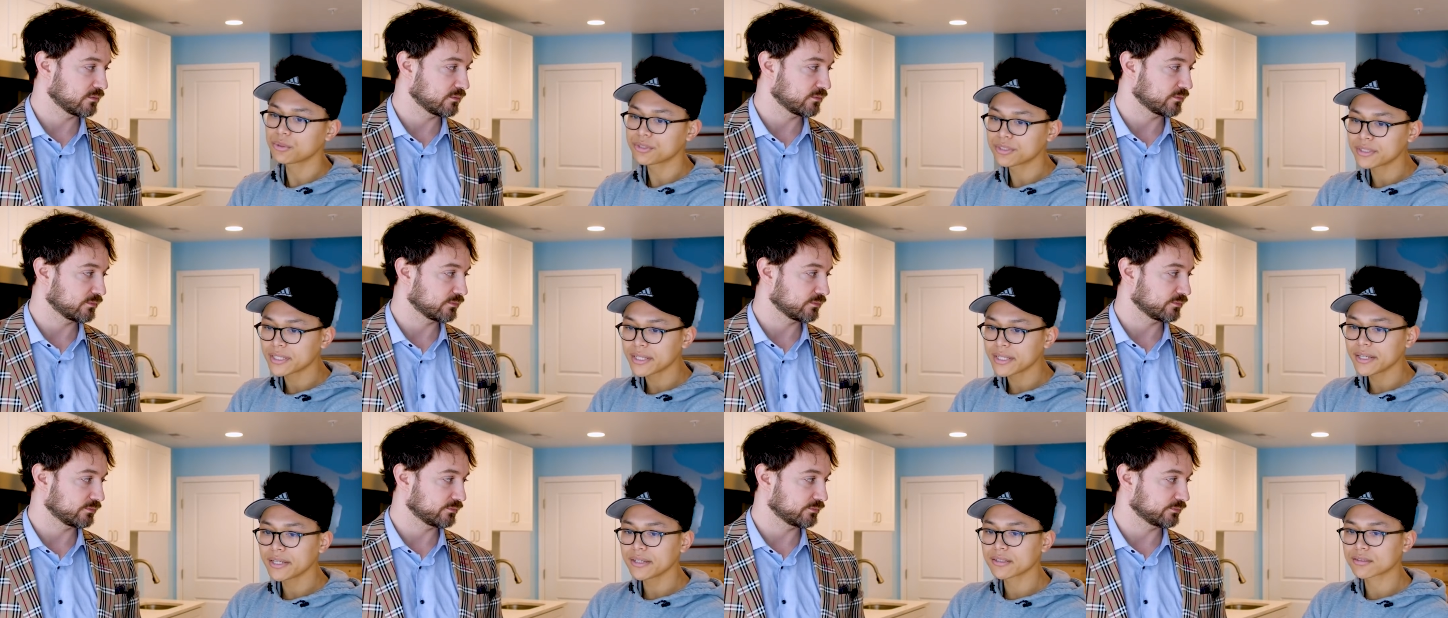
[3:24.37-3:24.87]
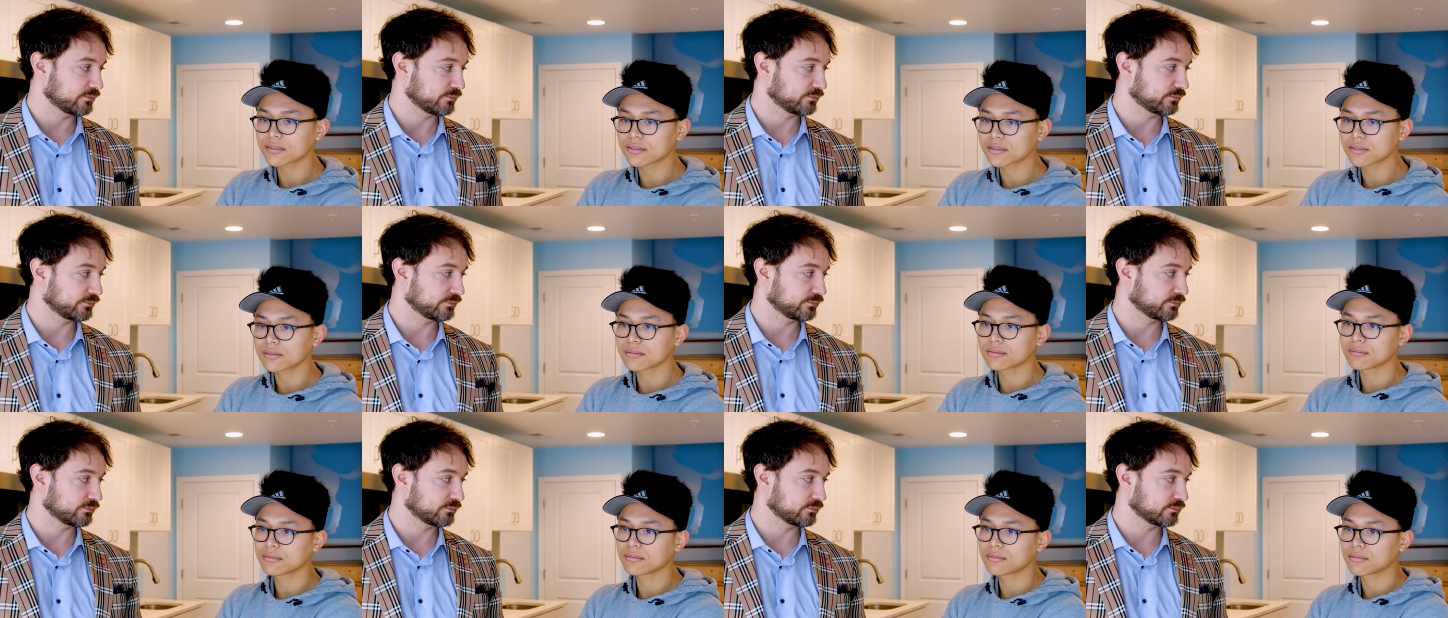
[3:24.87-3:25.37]
Speaker 1: would say
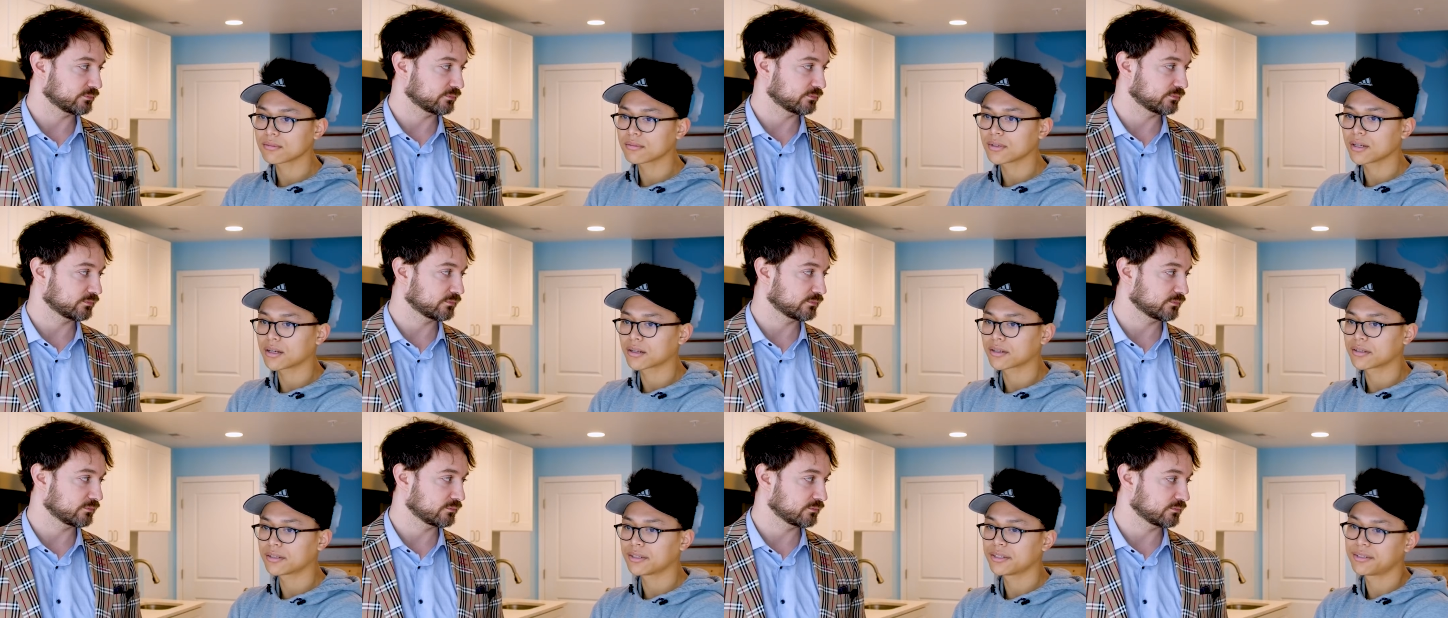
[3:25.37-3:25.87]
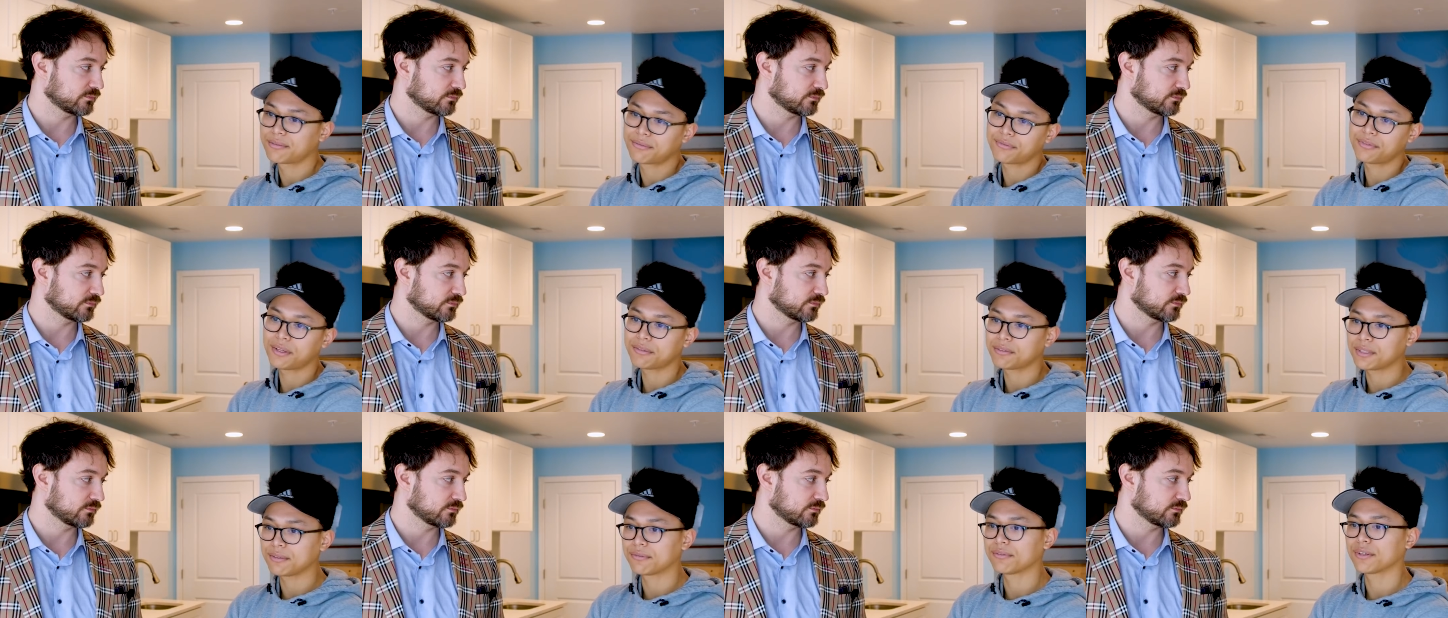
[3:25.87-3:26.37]
it's a good
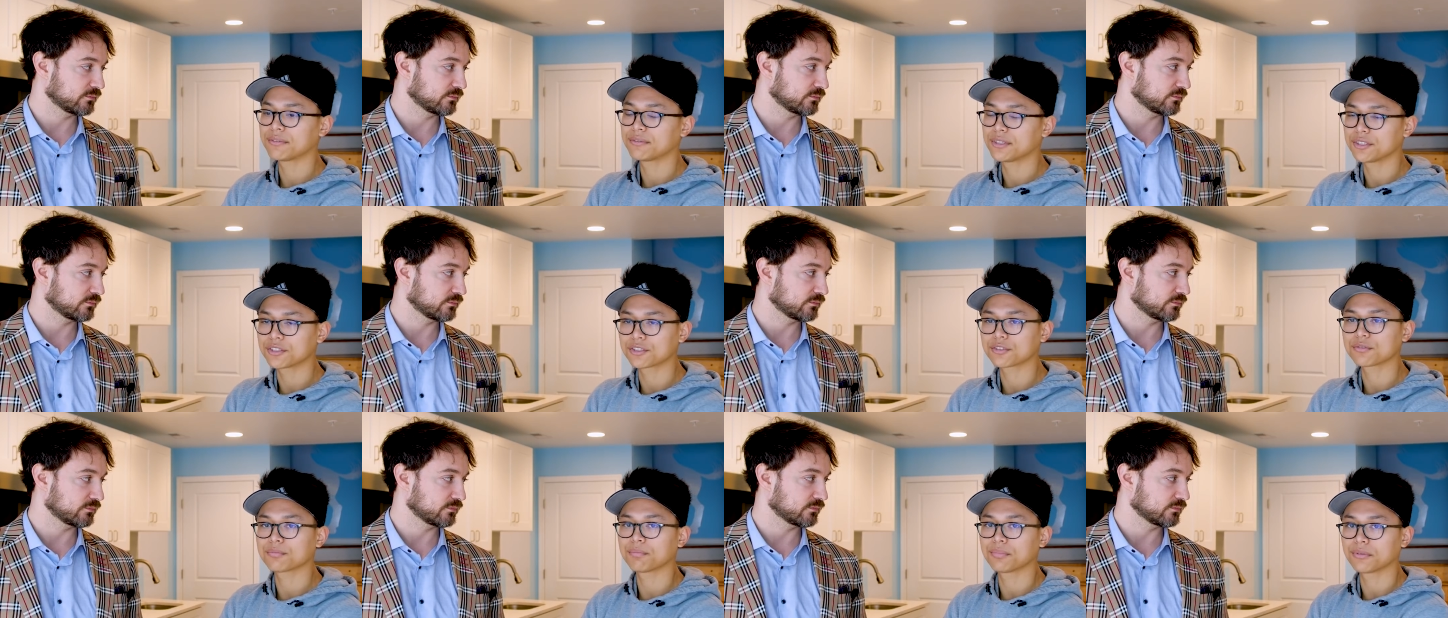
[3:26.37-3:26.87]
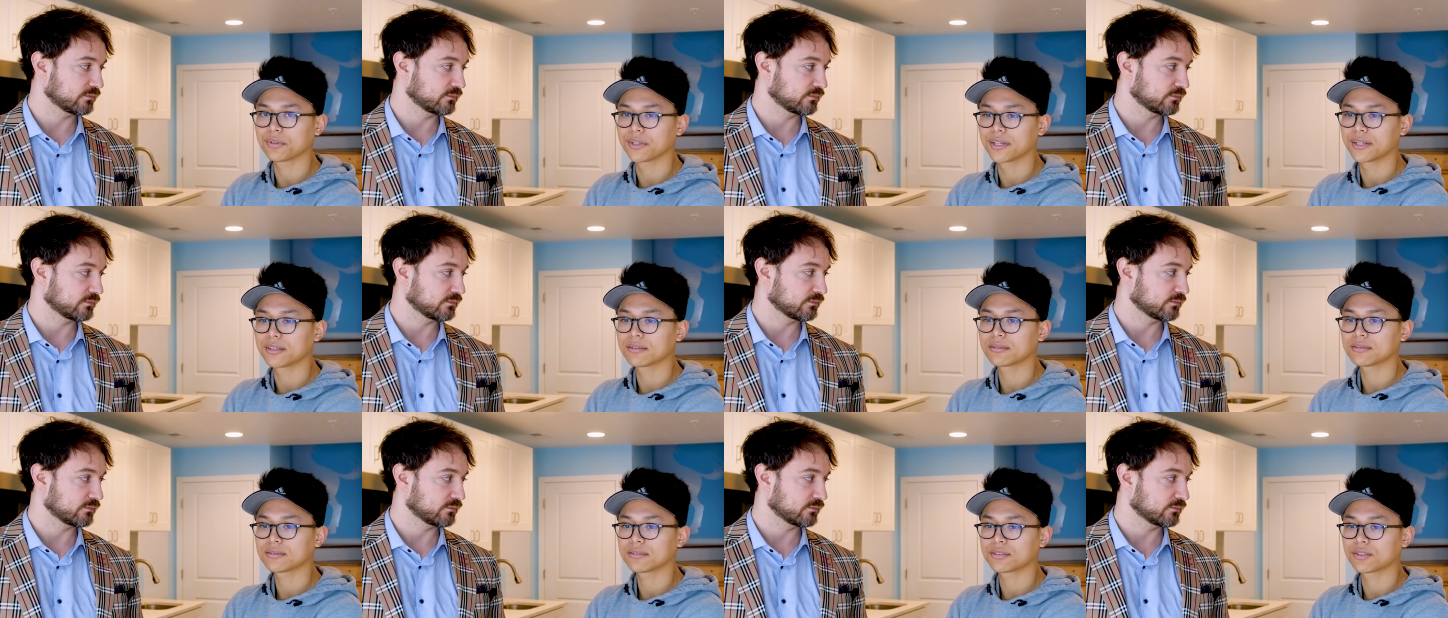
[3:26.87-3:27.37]
fifty fifty split.